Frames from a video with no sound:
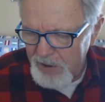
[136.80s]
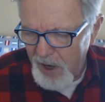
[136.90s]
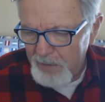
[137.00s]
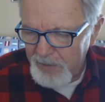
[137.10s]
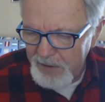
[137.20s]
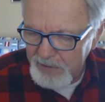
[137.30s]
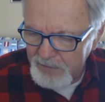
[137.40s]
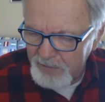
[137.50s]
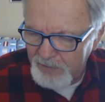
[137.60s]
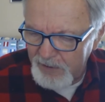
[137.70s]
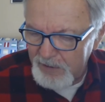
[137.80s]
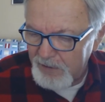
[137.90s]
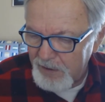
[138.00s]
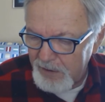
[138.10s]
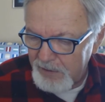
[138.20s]
commented and
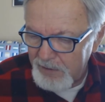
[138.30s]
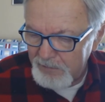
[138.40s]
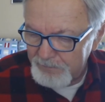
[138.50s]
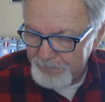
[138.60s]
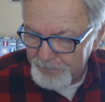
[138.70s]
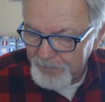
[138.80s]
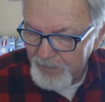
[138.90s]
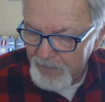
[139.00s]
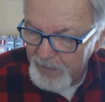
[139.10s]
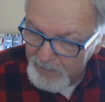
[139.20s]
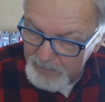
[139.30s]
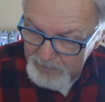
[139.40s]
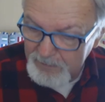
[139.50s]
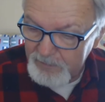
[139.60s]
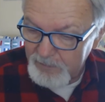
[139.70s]
said,
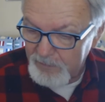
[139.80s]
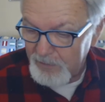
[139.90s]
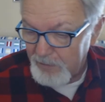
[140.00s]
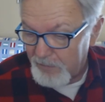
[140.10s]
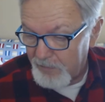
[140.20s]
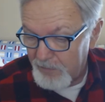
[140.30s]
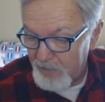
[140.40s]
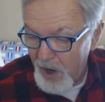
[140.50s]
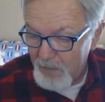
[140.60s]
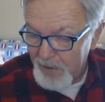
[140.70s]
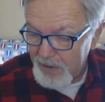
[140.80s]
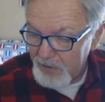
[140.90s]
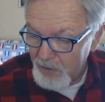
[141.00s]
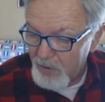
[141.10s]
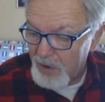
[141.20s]
and this is his comment,
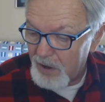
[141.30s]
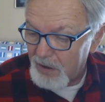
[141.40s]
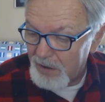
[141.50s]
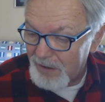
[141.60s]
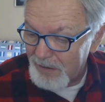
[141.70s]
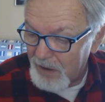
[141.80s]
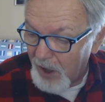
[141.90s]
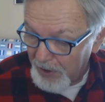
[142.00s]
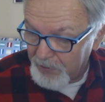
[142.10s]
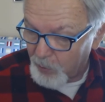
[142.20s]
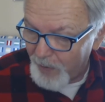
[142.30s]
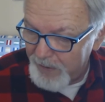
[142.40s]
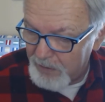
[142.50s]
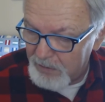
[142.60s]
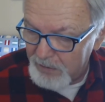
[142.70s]
you are a
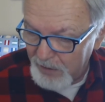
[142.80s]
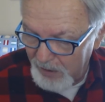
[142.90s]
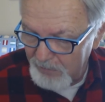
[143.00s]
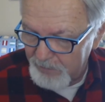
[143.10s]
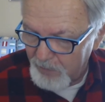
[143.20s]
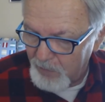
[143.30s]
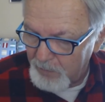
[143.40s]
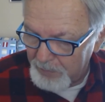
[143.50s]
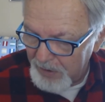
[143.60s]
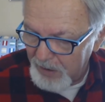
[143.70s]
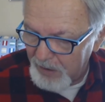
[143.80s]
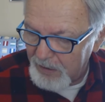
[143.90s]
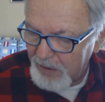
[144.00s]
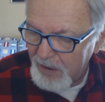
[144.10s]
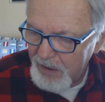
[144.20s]
greater evil
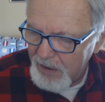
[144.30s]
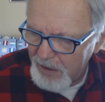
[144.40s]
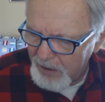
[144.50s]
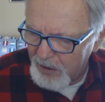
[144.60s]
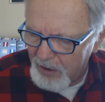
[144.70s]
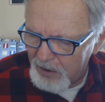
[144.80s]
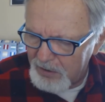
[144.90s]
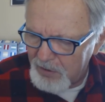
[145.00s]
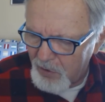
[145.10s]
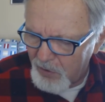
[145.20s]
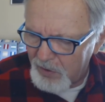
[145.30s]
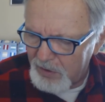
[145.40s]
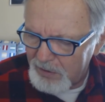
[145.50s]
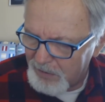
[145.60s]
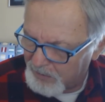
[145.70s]
being a
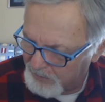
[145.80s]
hardcore